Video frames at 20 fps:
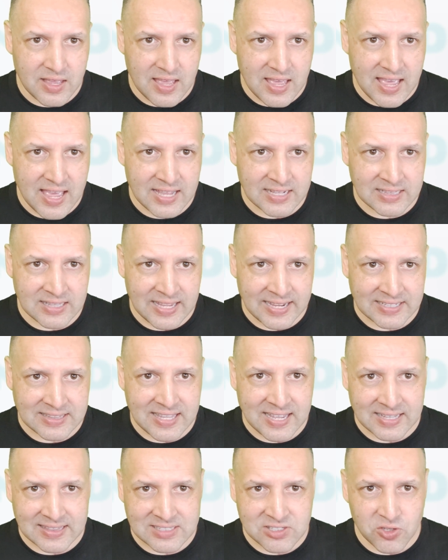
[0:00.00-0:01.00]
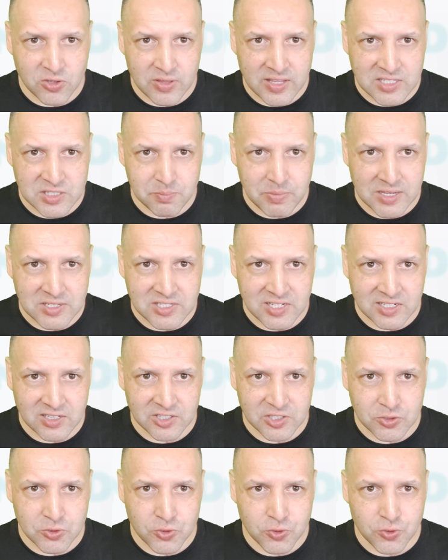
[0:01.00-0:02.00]
and like that. So that's
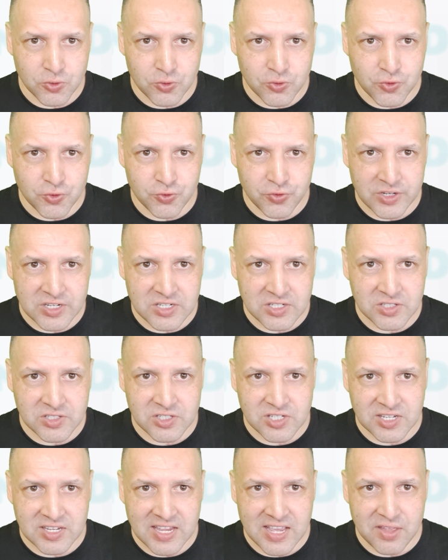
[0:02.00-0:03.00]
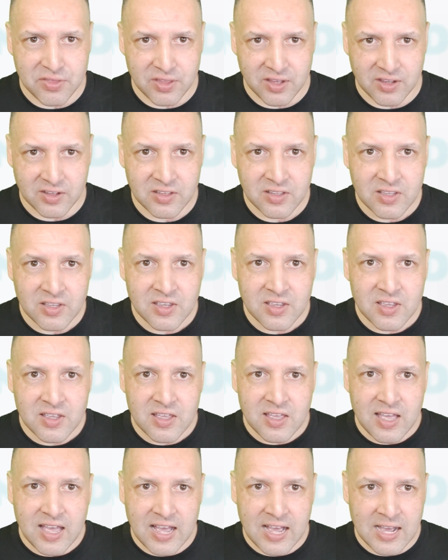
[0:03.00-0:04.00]
basically 2 trees together.
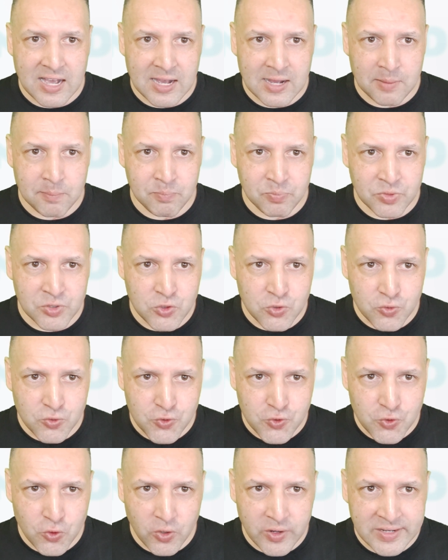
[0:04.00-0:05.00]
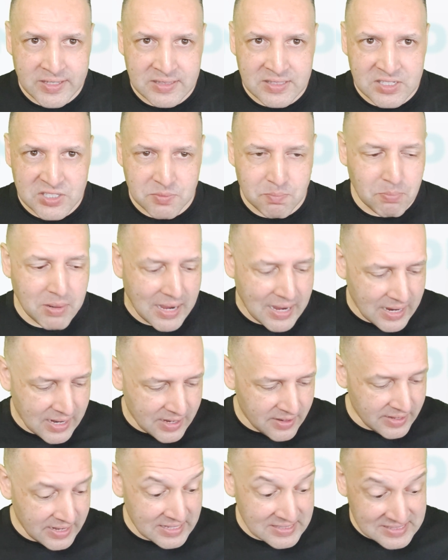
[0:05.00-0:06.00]
You join this
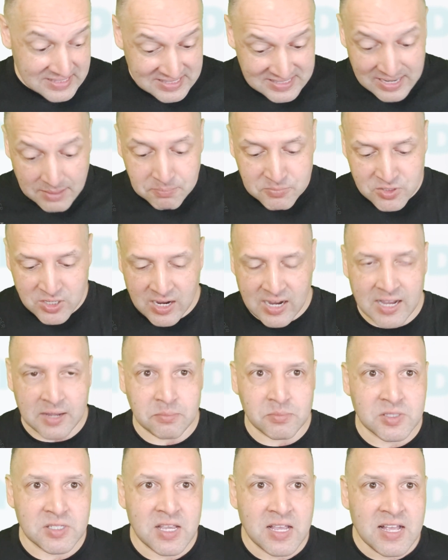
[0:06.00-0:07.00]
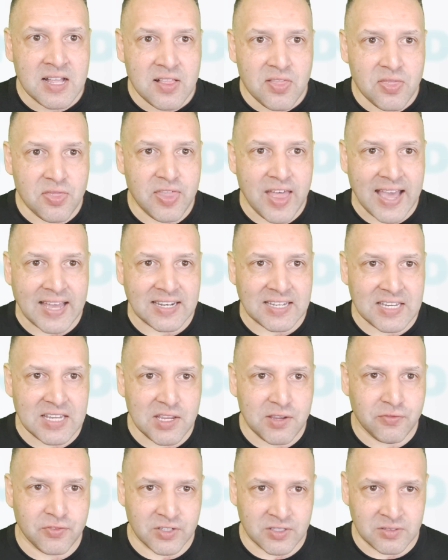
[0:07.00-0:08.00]
bar, and sometimes that
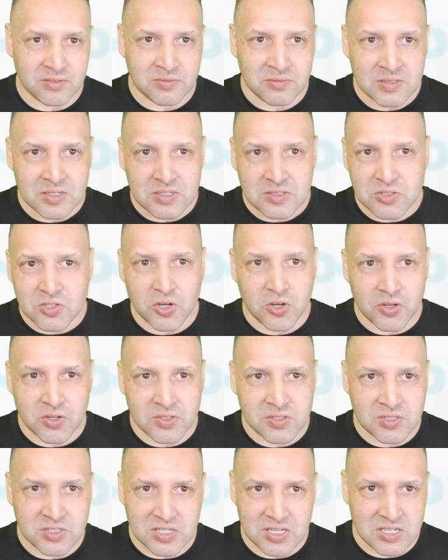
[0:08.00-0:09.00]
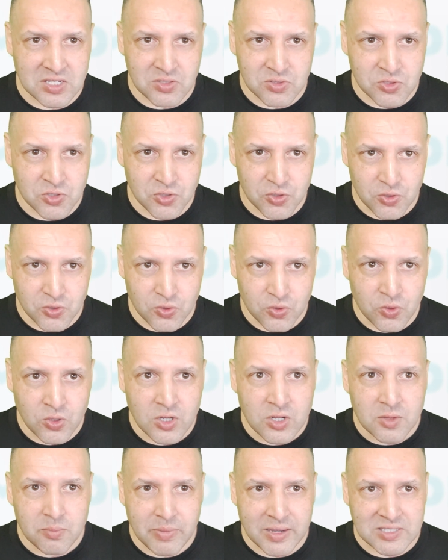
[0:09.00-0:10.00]
even turns into
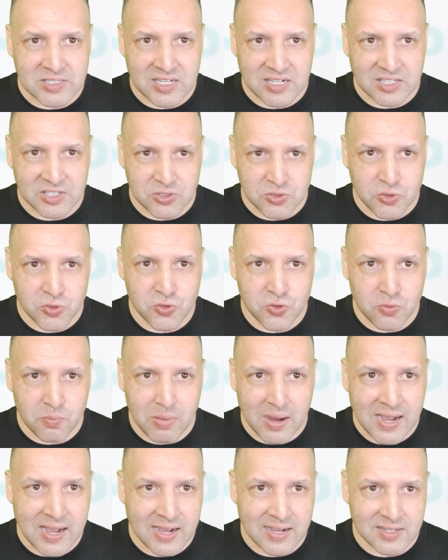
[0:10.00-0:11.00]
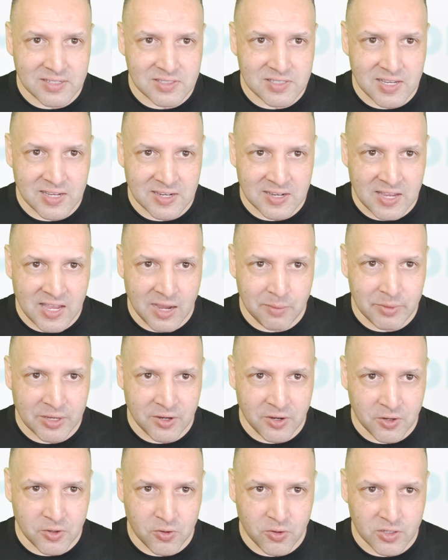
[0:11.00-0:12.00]
basically 2 bars, and coming
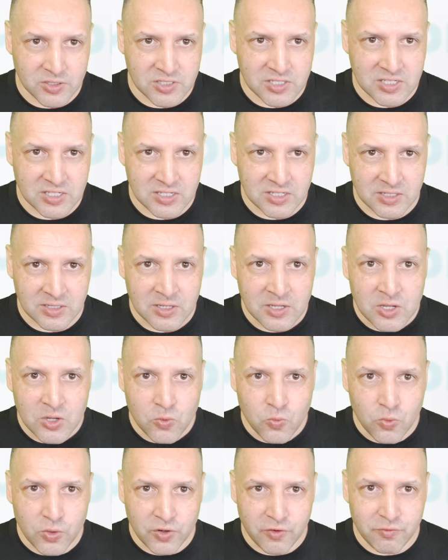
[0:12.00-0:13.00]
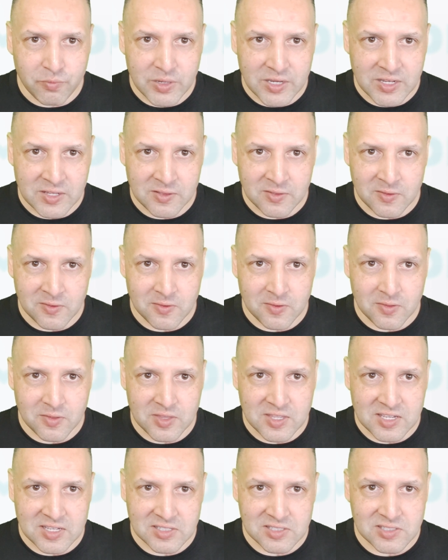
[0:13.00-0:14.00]
across here would have been
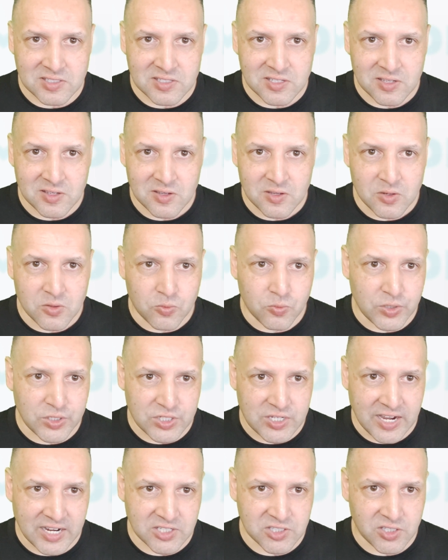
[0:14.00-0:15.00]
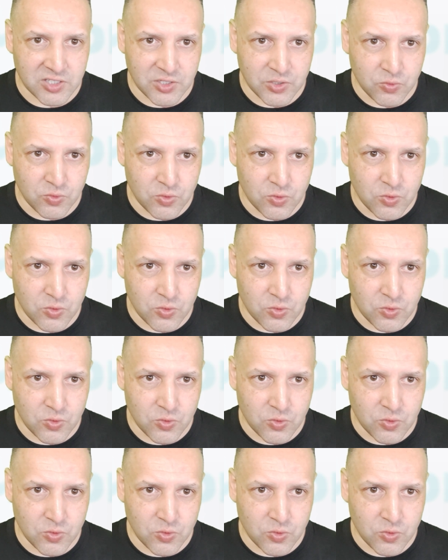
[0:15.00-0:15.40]
this, which actually